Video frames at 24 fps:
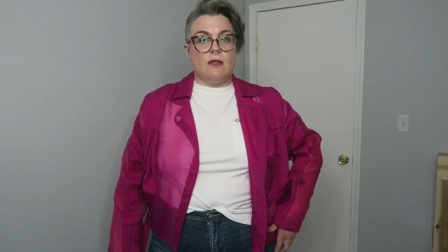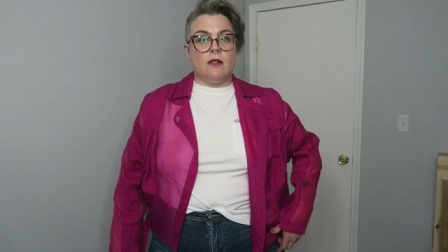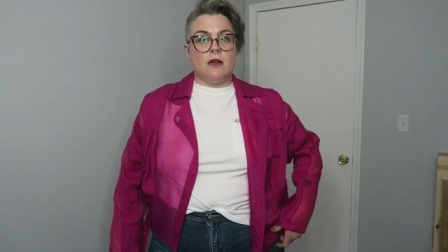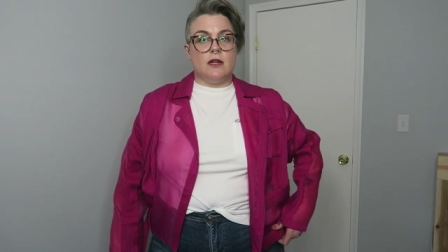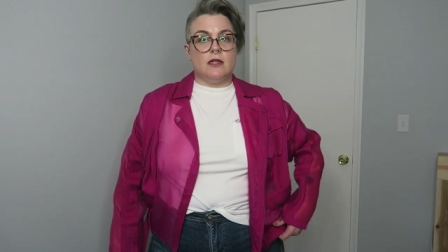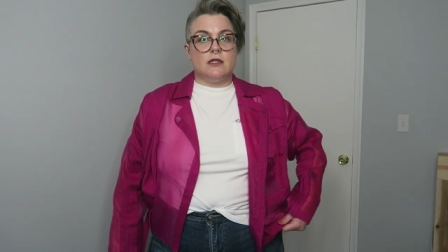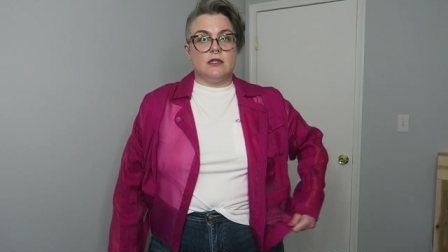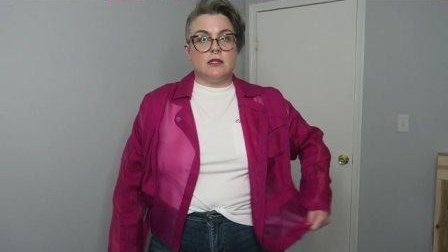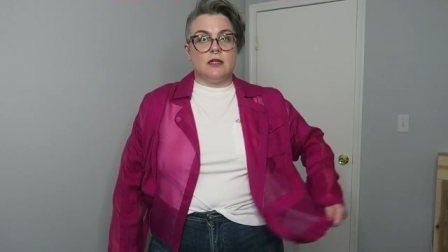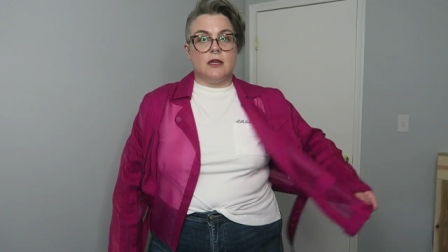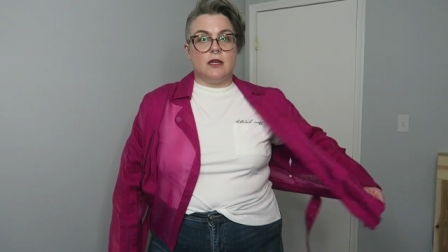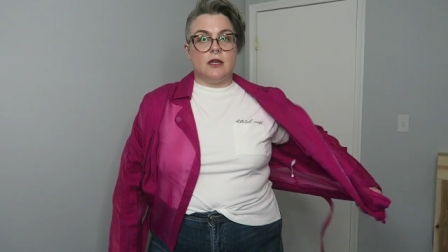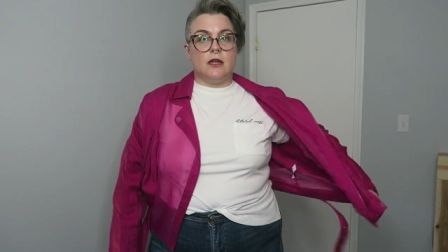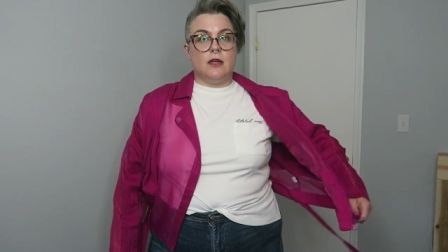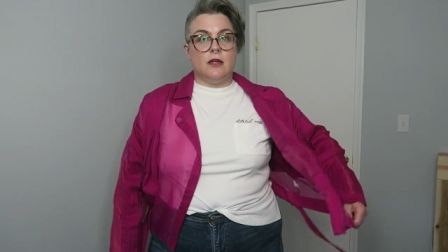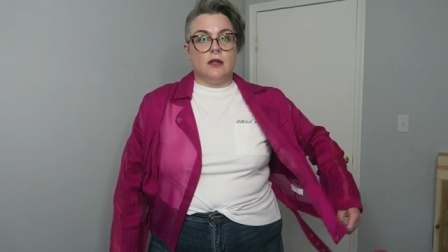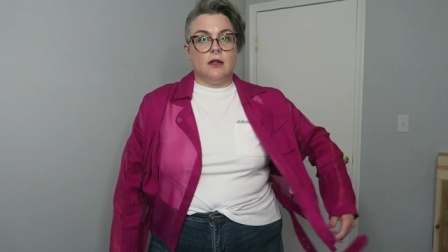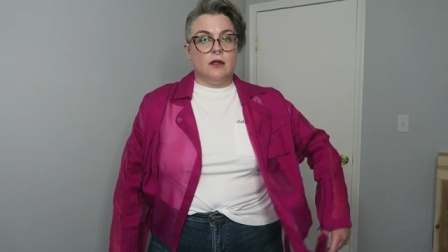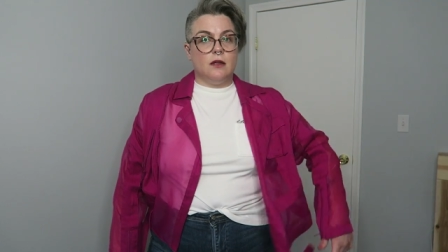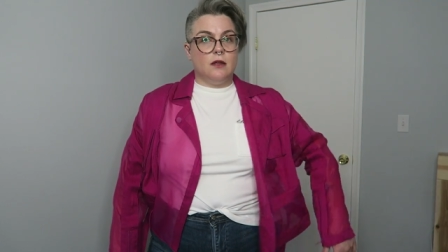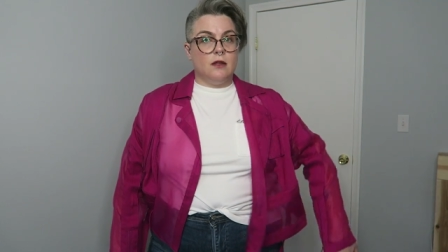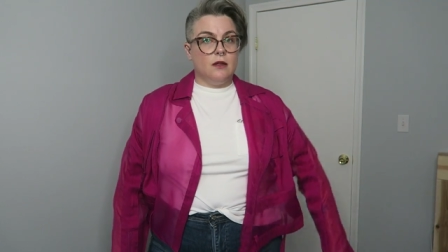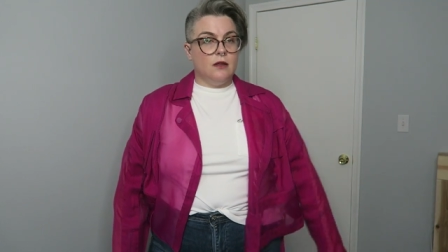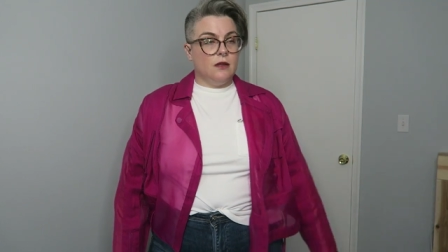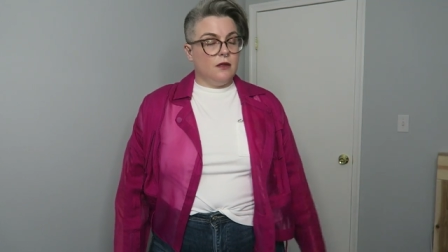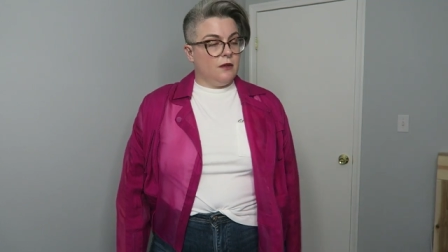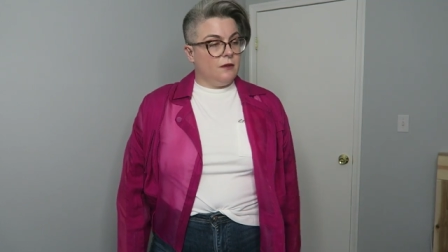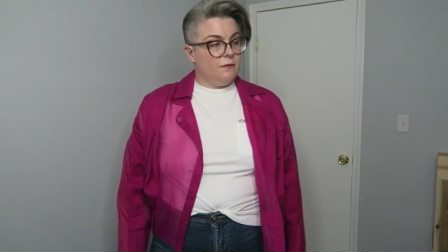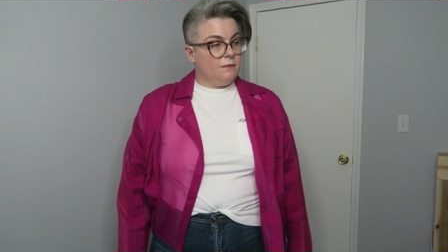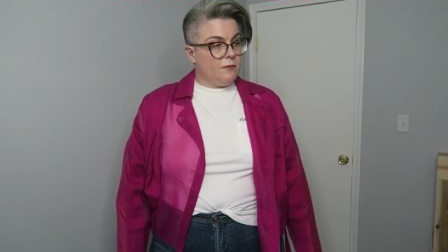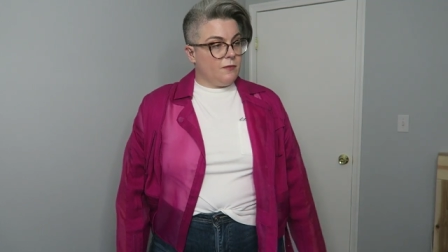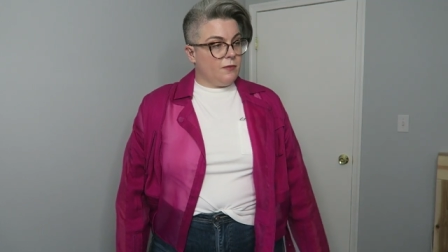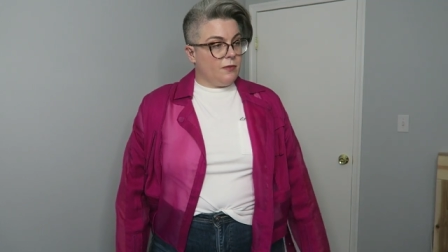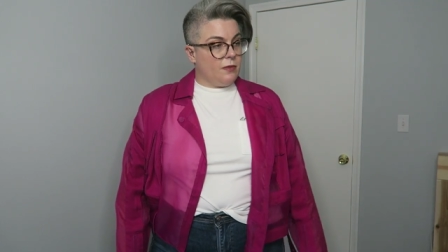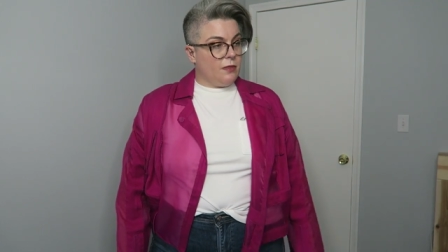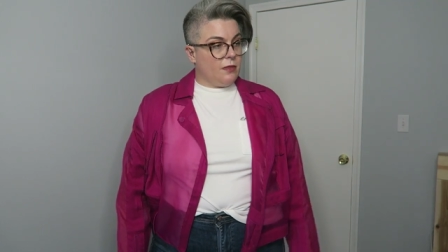You that could pop like, it over
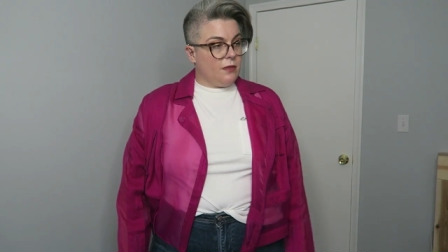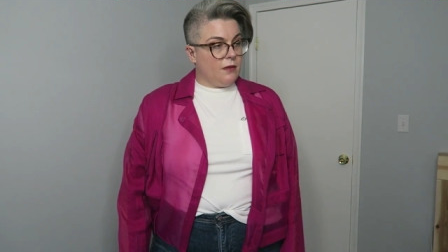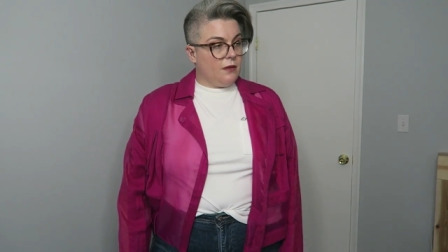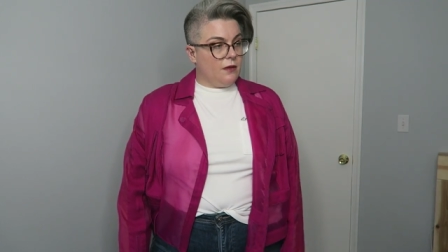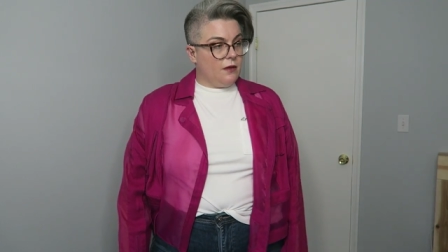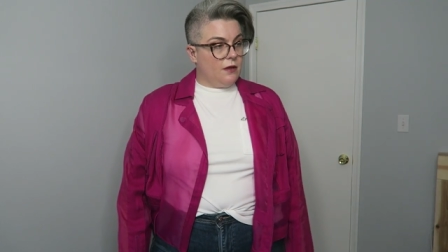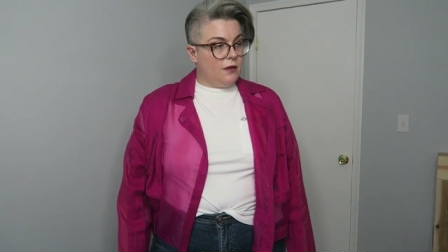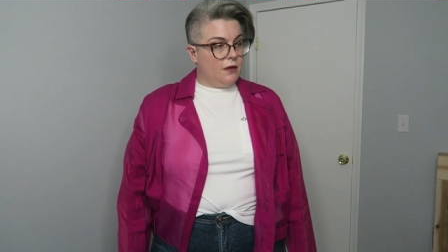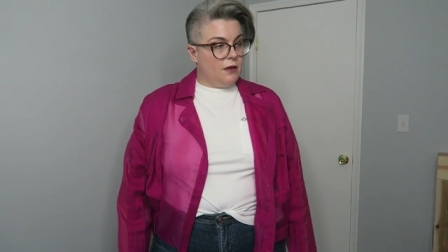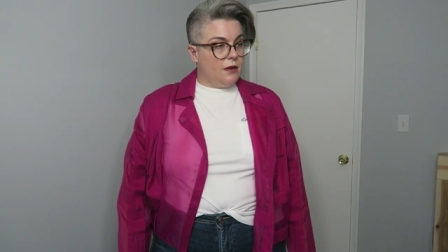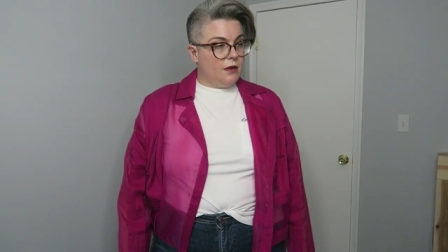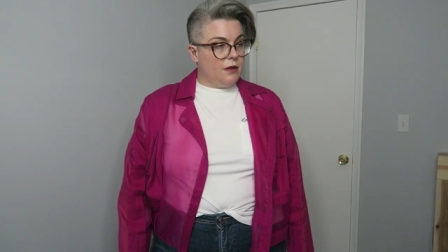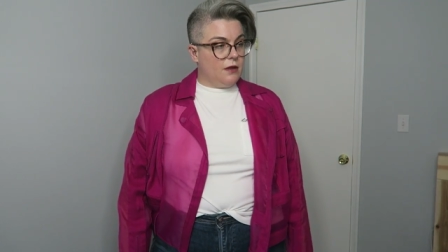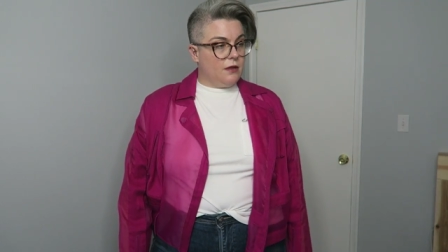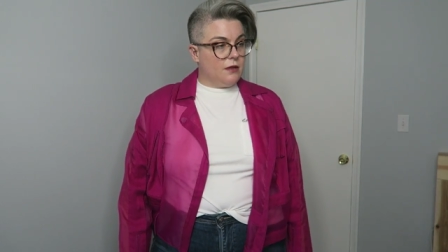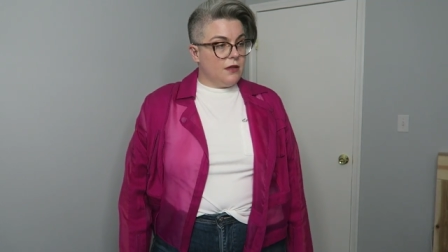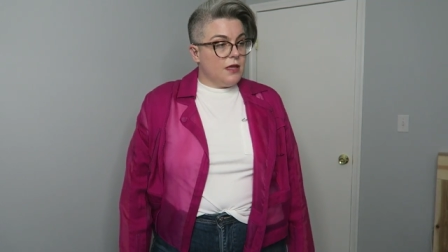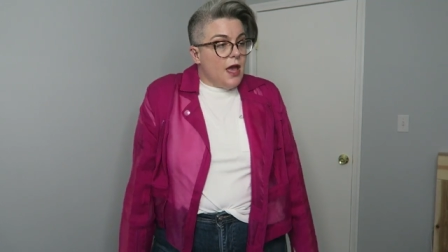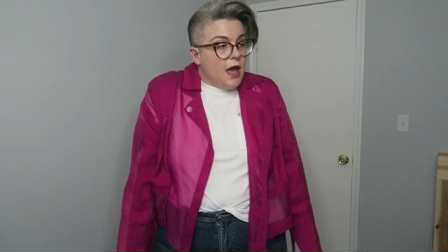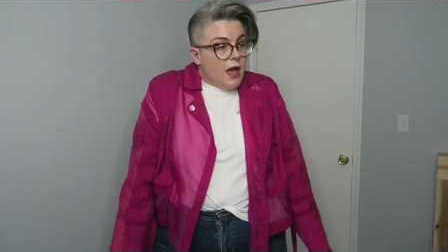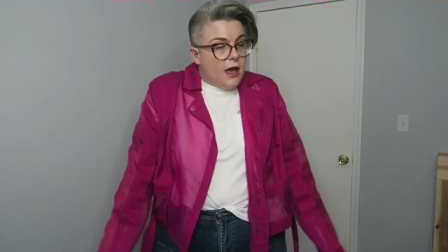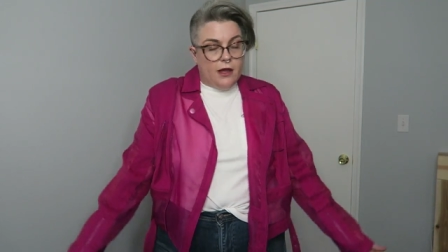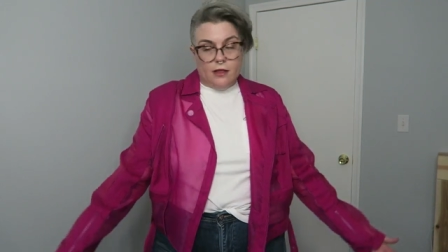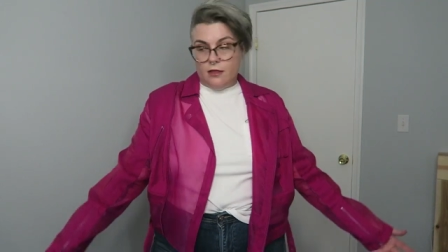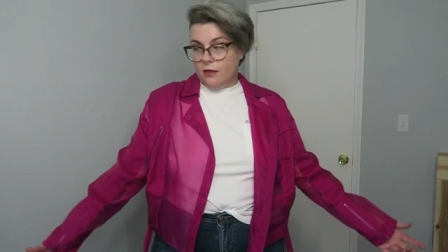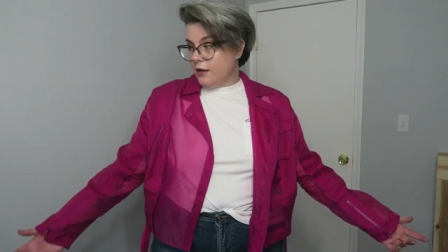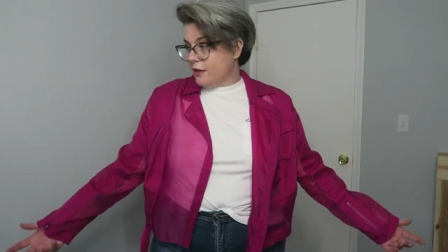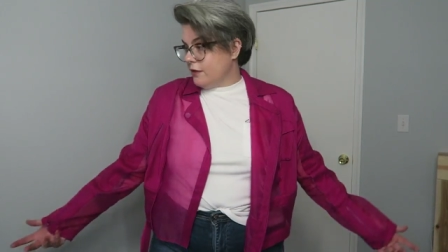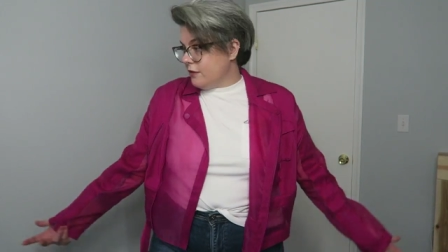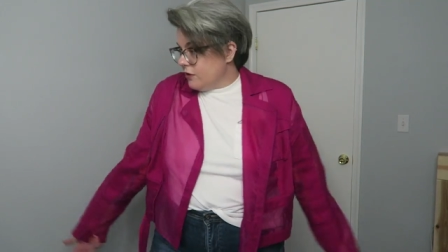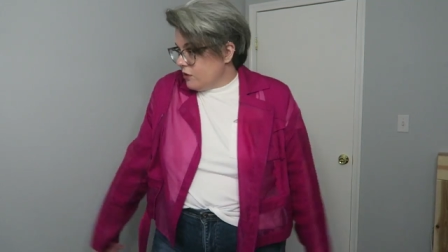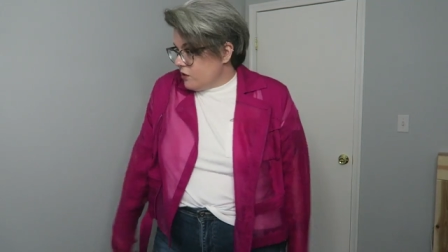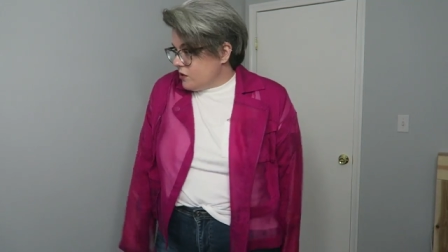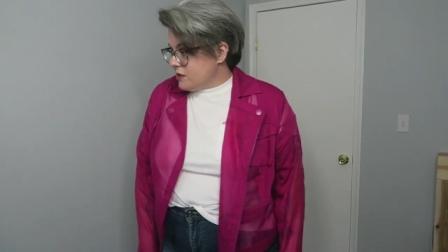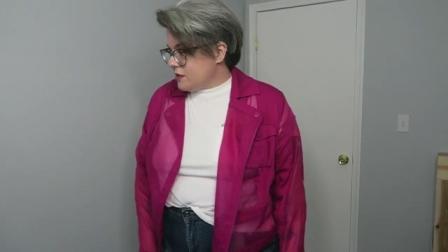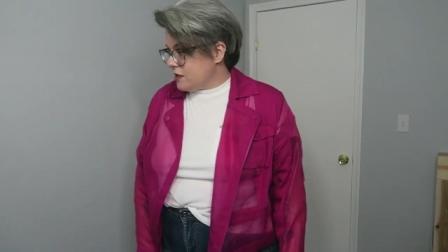like anything. Yeah,
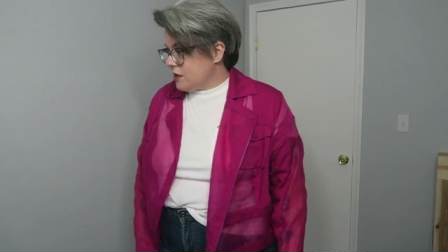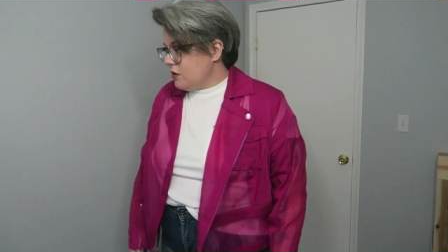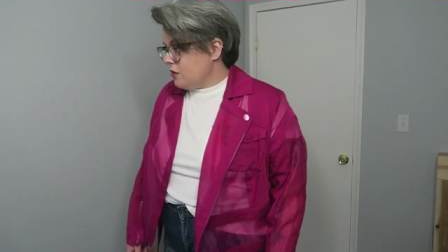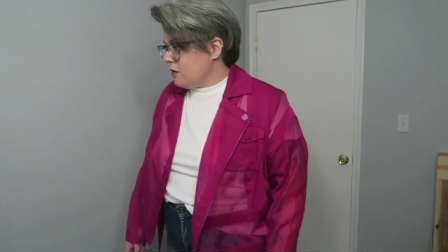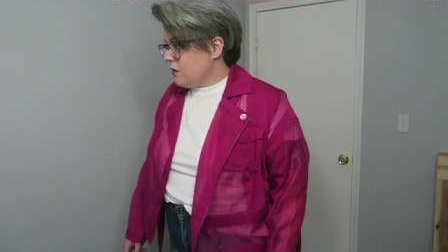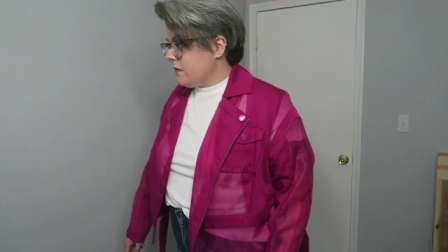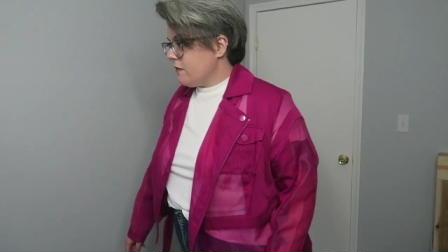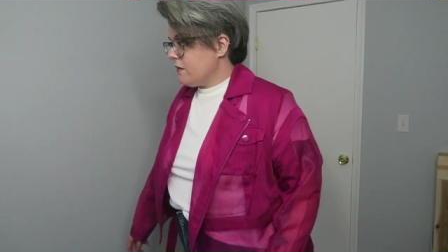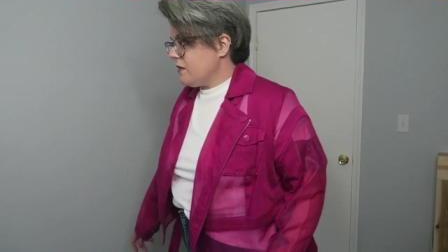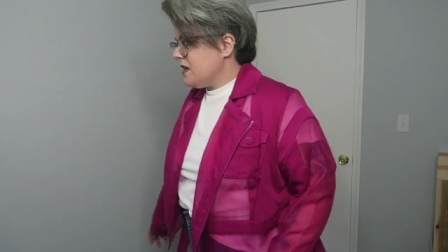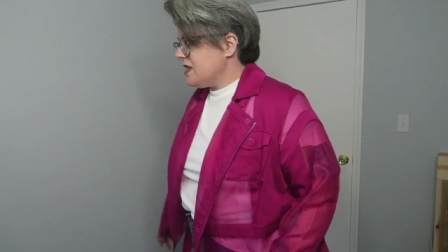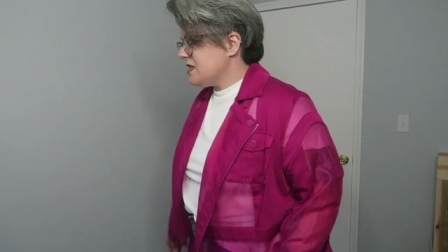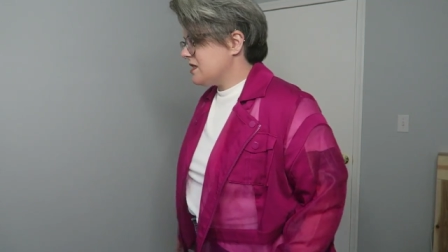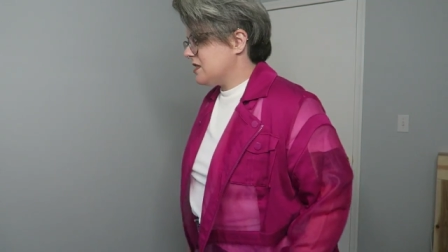like looks cute over